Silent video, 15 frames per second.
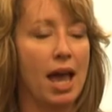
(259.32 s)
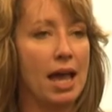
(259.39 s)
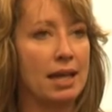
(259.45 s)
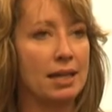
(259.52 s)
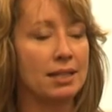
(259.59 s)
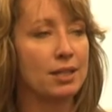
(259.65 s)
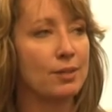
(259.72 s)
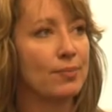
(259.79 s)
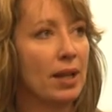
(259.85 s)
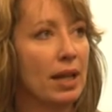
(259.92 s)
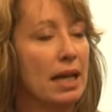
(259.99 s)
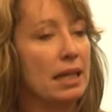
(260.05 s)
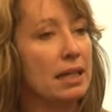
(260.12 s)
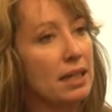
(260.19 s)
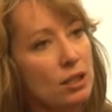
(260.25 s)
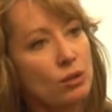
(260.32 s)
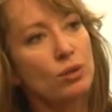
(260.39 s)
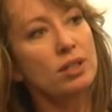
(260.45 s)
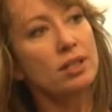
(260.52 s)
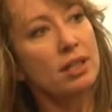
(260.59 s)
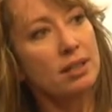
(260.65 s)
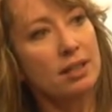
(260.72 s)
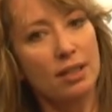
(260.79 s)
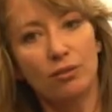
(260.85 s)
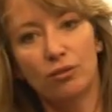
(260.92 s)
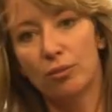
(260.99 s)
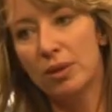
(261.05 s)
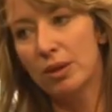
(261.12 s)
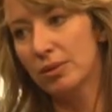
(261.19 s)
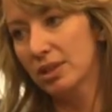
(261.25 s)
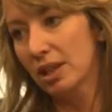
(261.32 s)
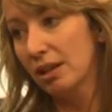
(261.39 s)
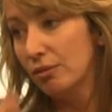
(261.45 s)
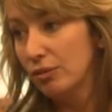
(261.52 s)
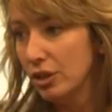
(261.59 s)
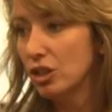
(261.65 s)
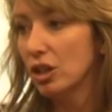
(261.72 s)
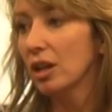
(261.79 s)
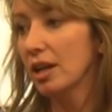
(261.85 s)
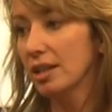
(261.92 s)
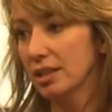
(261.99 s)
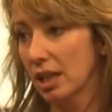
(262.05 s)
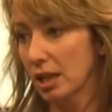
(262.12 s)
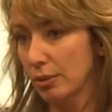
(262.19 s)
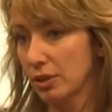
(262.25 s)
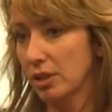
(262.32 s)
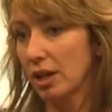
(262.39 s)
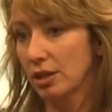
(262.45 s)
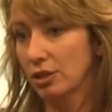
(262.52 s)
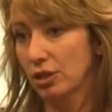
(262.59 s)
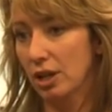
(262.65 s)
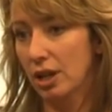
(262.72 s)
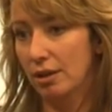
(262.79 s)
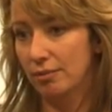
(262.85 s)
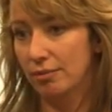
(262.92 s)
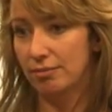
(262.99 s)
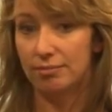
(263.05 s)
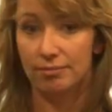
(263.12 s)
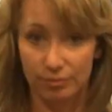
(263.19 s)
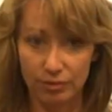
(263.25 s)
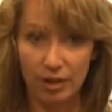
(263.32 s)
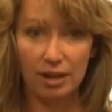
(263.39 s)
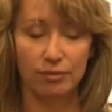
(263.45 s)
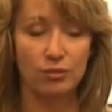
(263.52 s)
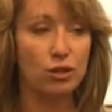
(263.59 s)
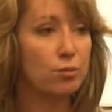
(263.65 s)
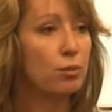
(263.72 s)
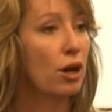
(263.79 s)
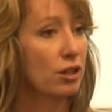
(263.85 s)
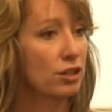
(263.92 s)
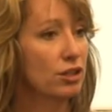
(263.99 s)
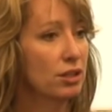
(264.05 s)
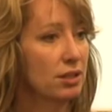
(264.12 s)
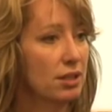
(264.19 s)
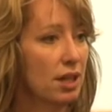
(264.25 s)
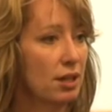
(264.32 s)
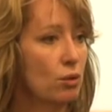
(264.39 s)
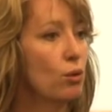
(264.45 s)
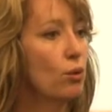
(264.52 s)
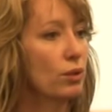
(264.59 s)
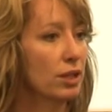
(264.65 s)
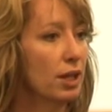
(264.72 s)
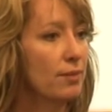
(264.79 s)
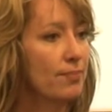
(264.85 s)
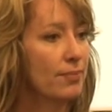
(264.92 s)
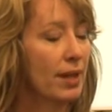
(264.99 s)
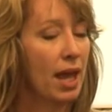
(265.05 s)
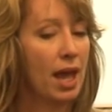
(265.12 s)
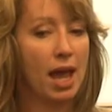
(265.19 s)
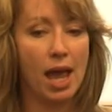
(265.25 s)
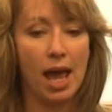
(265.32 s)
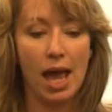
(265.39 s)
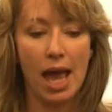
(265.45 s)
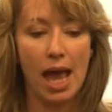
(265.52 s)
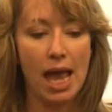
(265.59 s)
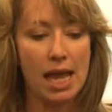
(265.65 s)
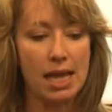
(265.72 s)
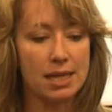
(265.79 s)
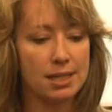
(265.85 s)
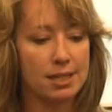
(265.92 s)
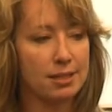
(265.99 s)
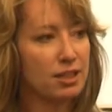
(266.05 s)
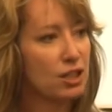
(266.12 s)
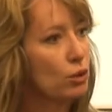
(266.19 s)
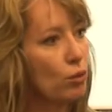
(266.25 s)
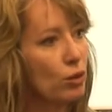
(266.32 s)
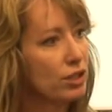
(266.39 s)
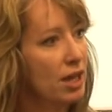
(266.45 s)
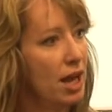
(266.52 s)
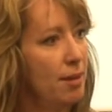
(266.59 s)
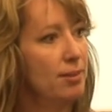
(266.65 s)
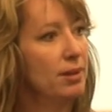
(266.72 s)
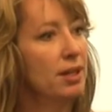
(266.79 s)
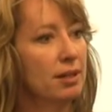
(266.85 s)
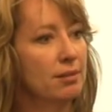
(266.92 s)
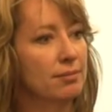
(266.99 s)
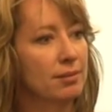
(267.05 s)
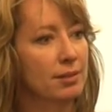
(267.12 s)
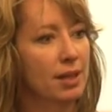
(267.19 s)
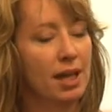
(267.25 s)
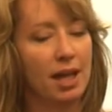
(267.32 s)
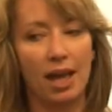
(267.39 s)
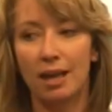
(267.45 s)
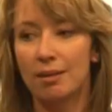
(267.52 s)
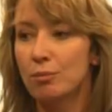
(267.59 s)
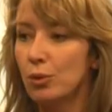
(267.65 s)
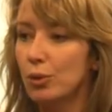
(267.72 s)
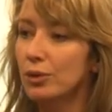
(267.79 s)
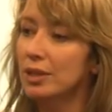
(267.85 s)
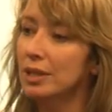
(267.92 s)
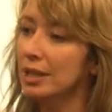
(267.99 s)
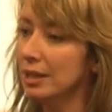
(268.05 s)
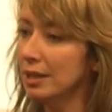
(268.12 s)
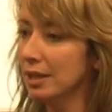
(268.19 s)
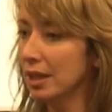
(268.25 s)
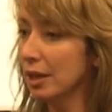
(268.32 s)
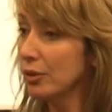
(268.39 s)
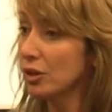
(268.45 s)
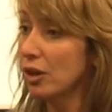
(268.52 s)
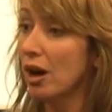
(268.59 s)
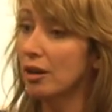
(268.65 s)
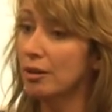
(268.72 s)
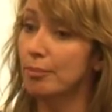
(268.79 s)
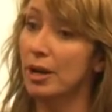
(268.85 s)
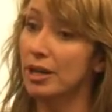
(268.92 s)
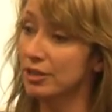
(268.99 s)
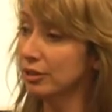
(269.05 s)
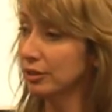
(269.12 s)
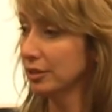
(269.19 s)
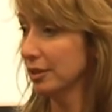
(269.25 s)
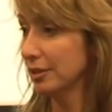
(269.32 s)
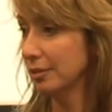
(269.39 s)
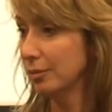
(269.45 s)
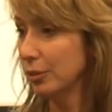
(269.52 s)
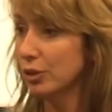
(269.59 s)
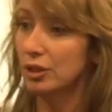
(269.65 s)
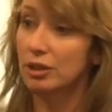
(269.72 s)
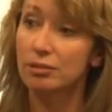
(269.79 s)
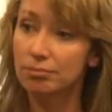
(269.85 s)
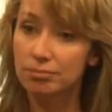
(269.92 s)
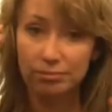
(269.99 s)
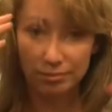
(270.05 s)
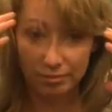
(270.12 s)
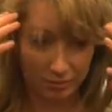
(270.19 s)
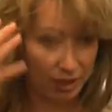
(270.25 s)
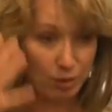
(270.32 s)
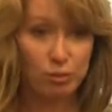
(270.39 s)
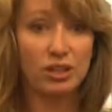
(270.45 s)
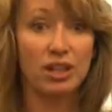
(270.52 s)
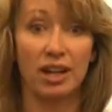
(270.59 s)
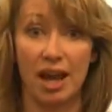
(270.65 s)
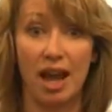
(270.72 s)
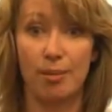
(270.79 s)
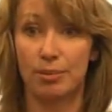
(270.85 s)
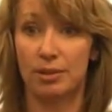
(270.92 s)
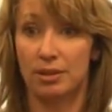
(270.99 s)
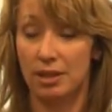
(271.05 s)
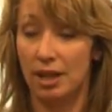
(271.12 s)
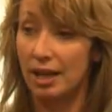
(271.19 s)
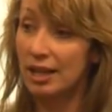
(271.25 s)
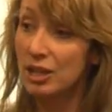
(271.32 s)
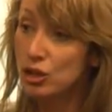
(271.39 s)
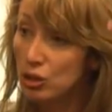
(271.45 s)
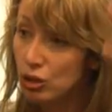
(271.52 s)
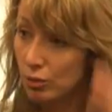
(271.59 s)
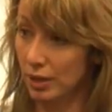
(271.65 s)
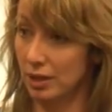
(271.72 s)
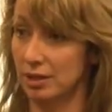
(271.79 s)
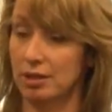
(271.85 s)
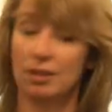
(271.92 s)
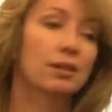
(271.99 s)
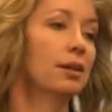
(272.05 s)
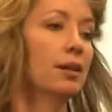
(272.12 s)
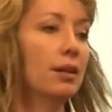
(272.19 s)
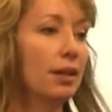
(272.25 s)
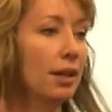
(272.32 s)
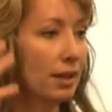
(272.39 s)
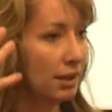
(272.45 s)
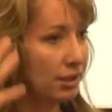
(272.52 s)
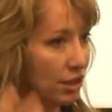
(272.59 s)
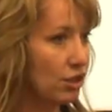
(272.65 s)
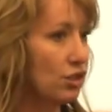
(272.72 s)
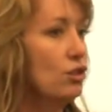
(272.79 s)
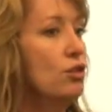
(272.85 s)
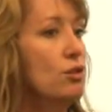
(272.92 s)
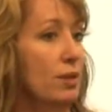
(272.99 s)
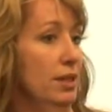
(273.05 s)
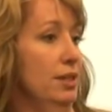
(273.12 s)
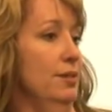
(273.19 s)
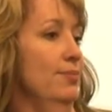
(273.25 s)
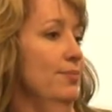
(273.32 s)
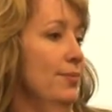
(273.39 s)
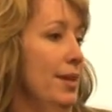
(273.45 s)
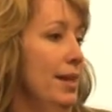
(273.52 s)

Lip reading: And the interesting thing for me was that I'd visualized that I was going to have 5 new branches that quarter, and just wasn't happening. And more than anything, I was kind of puzzled because it was going to happen, and I knew it, and I just knew it.